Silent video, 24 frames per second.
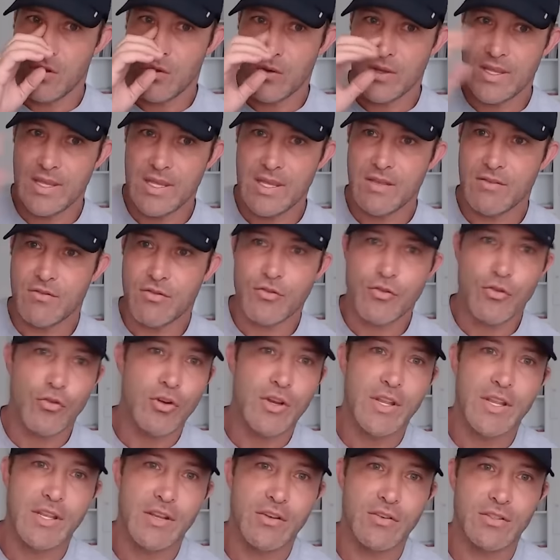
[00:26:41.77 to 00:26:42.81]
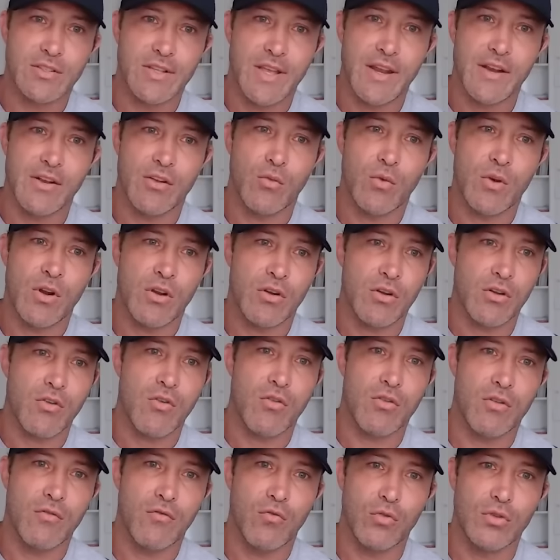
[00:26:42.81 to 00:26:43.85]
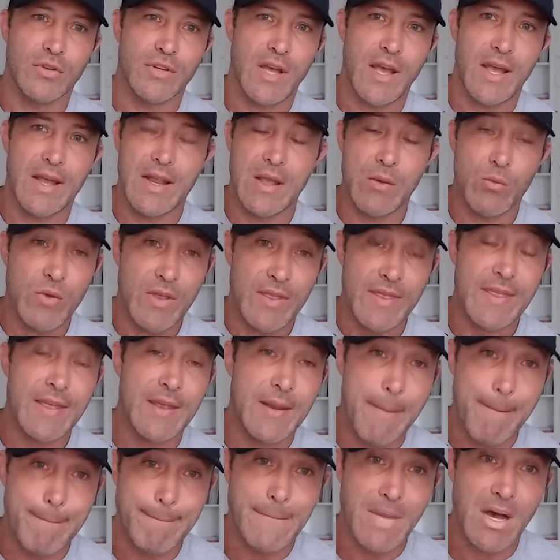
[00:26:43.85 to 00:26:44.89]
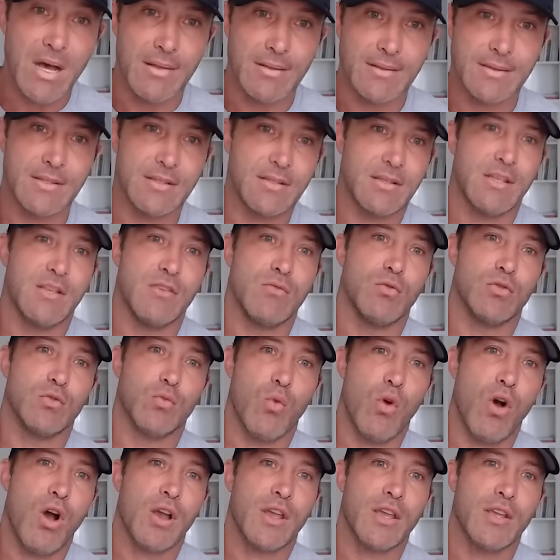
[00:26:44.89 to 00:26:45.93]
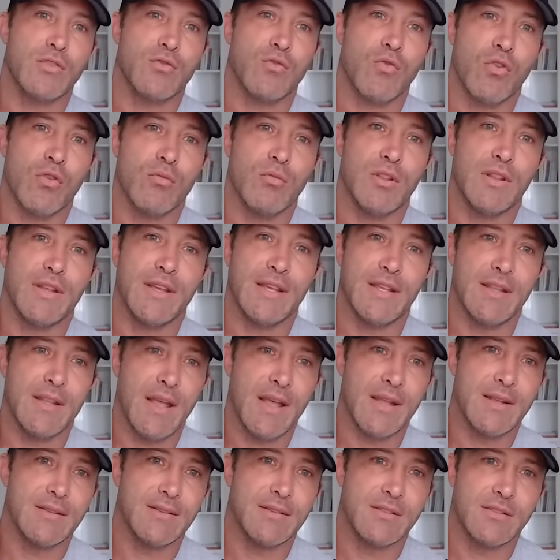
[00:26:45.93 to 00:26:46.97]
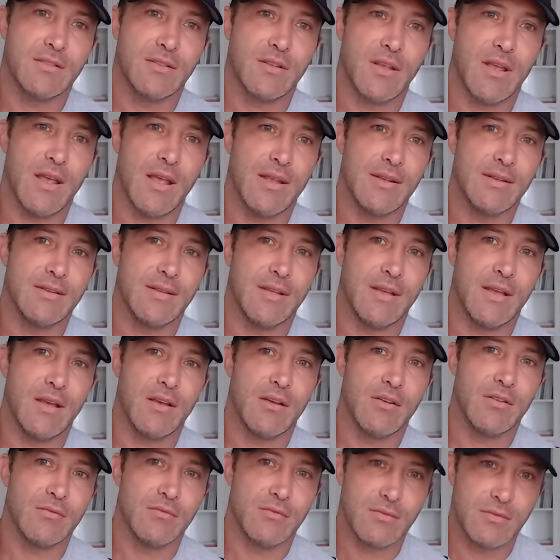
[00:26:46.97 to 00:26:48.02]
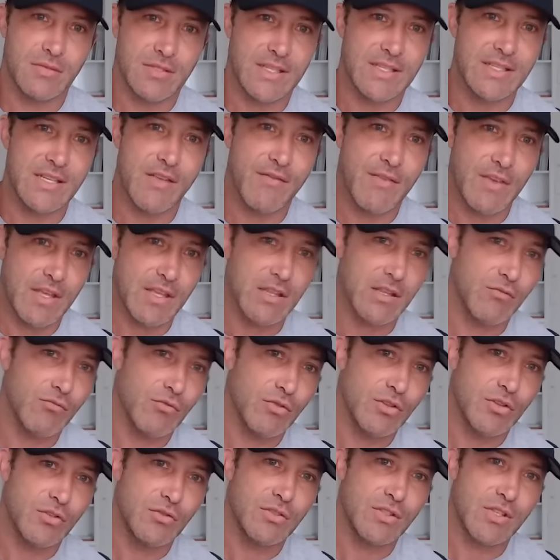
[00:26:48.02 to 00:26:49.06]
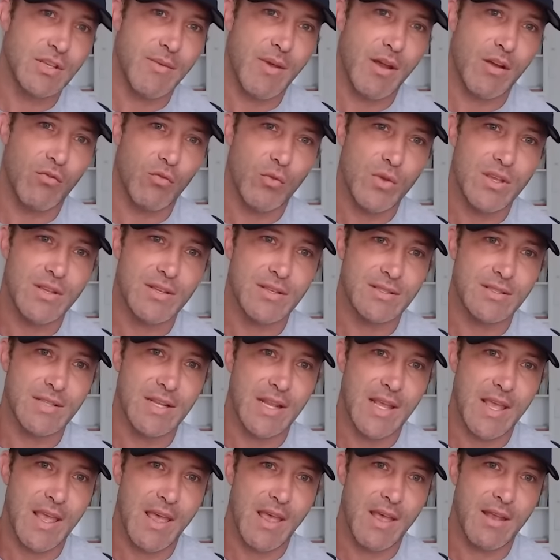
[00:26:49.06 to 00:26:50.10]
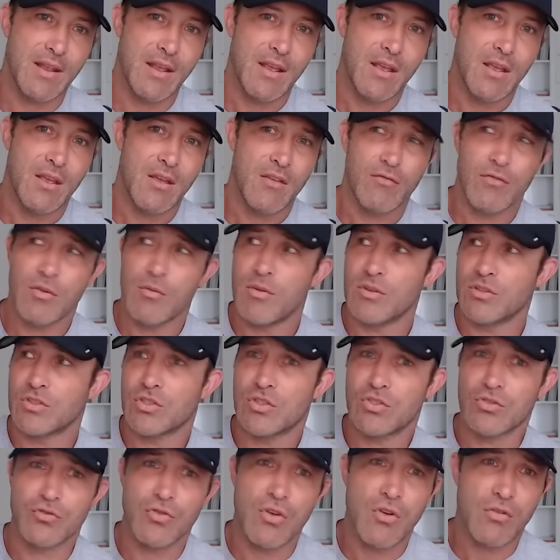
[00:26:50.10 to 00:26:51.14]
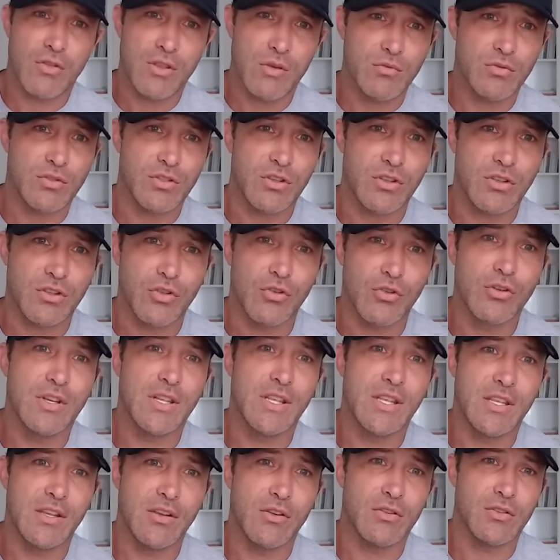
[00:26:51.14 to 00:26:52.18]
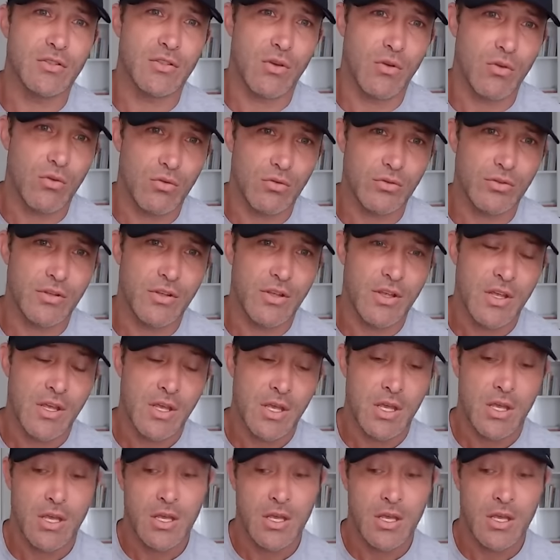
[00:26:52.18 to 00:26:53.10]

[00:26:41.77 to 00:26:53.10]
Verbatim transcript: you know, he 30 years later went on a carnivore diet, and within months he was walking normally and significantly reduced the amount of weakness that he had from a stroke that was 30 years old.